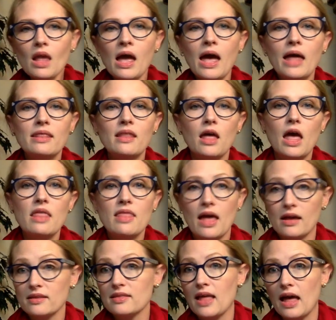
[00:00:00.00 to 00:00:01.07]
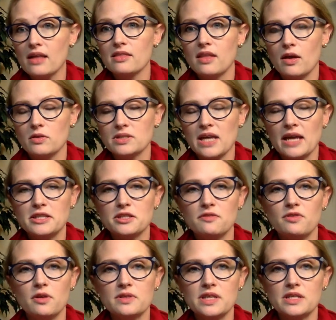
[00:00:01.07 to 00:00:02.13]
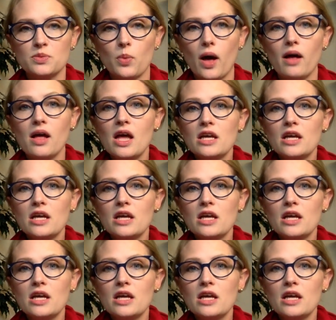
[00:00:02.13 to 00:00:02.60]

and that those kinds of views as well.